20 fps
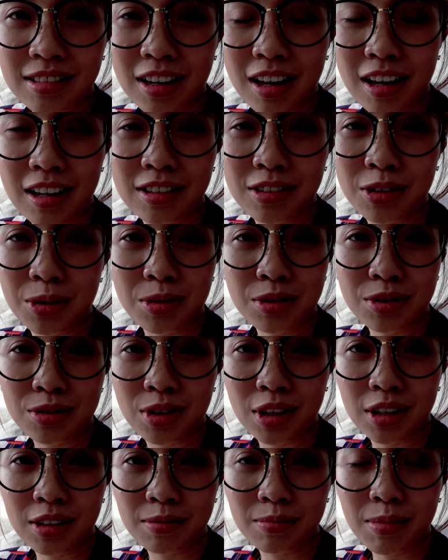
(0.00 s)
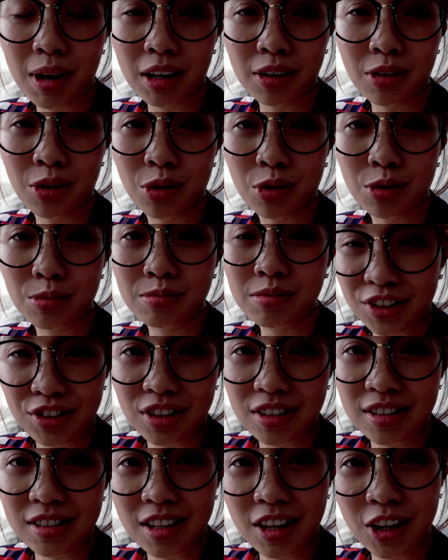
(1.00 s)
I go straight back home and
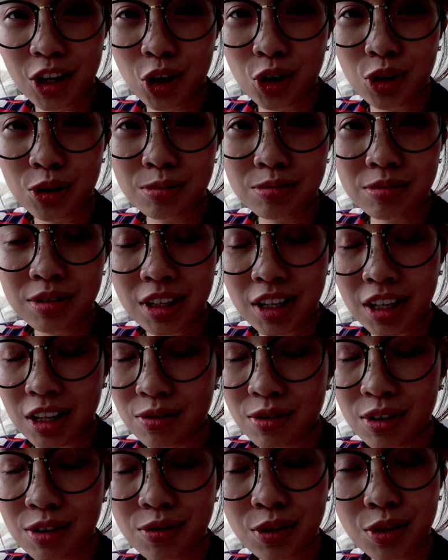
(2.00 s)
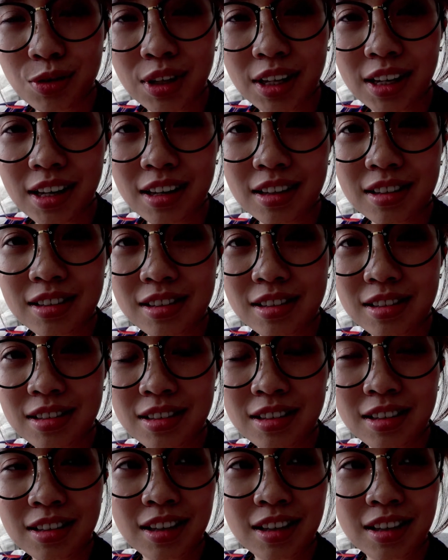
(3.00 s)
just stay home even for weekends.